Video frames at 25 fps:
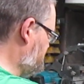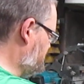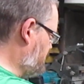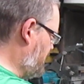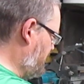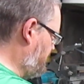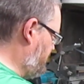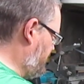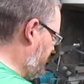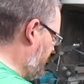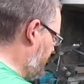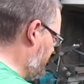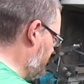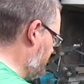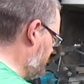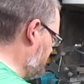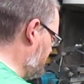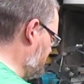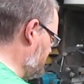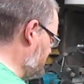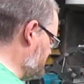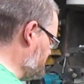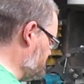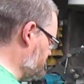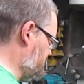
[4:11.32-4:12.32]
shaping
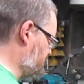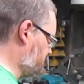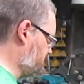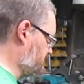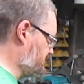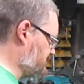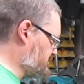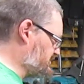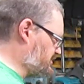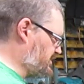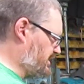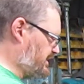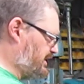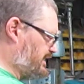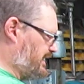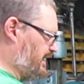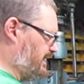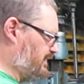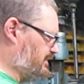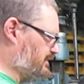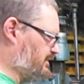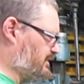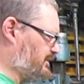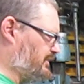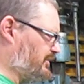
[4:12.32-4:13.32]
handles, you can
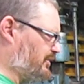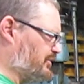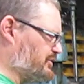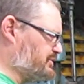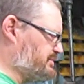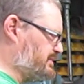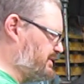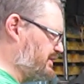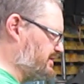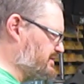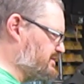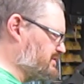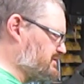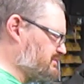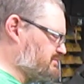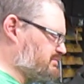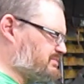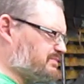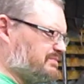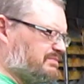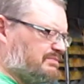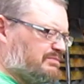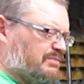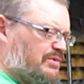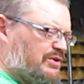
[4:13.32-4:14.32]
get a nice bit of
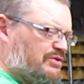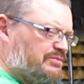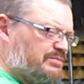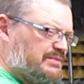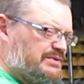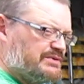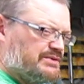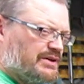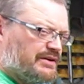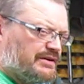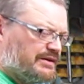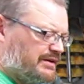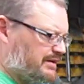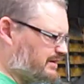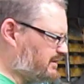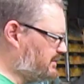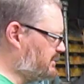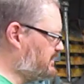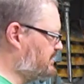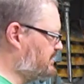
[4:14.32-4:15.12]
movement on it.